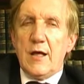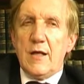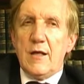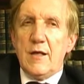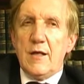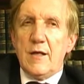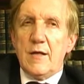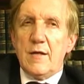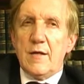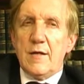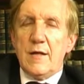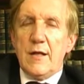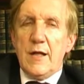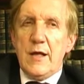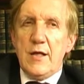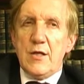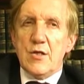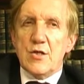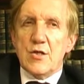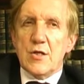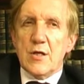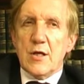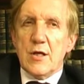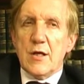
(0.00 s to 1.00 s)
and
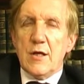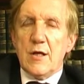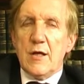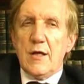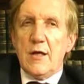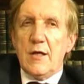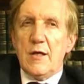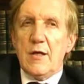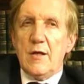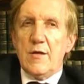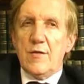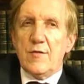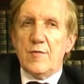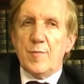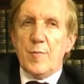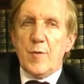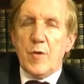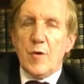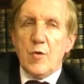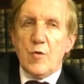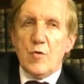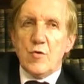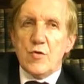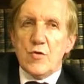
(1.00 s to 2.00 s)
nature and
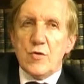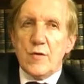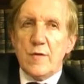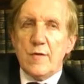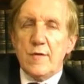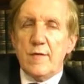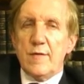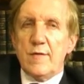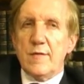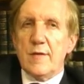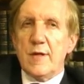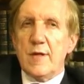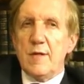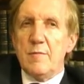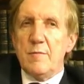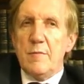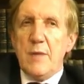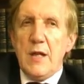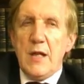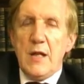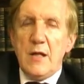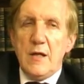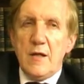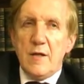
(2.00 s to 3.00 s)
explosions and
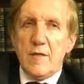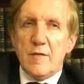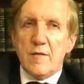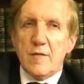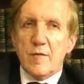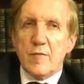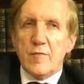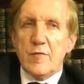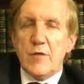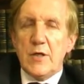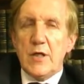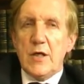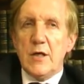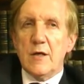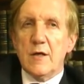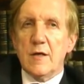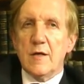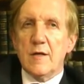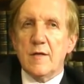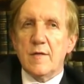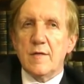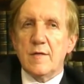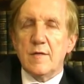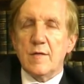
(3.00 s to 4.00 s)
millions of
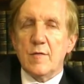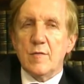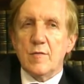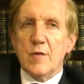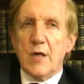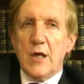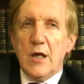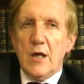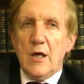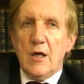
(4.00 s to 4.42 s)
years of,